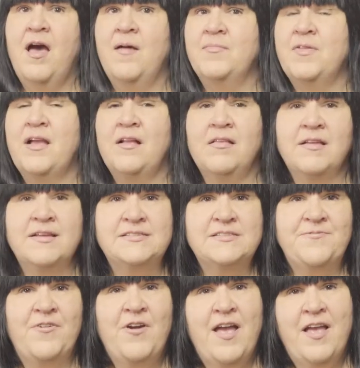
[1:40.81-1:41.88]
Nicholas
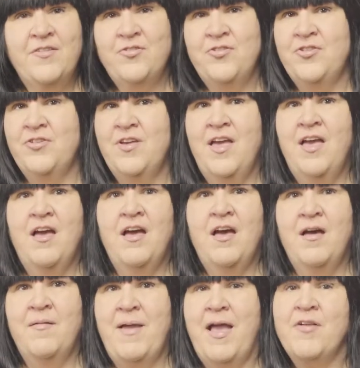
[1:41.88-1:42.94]
French,
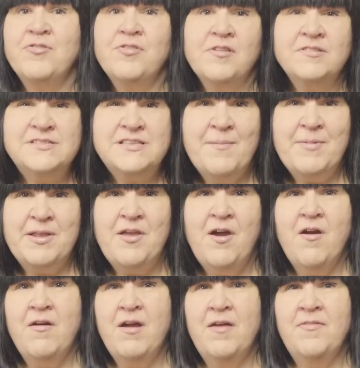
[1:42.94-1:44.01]
Angelo
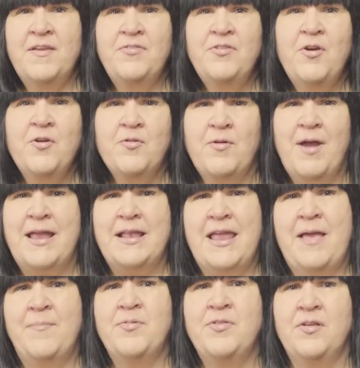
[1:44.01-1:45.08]
Seminara. These are great
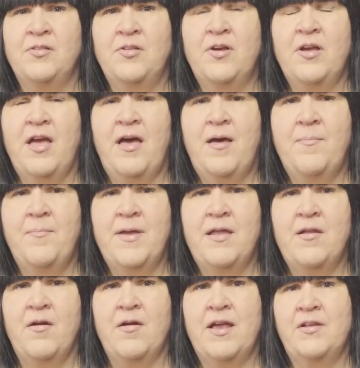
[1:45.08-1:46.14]
names to look up in
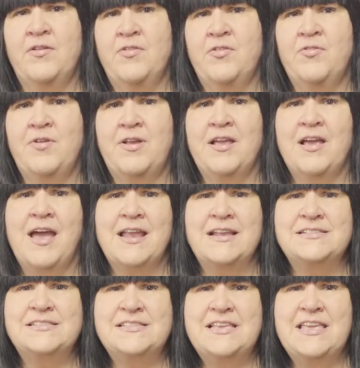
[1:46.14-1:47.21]
our industry to kind
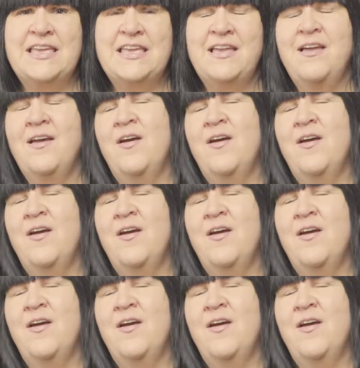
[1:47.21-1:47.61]
of see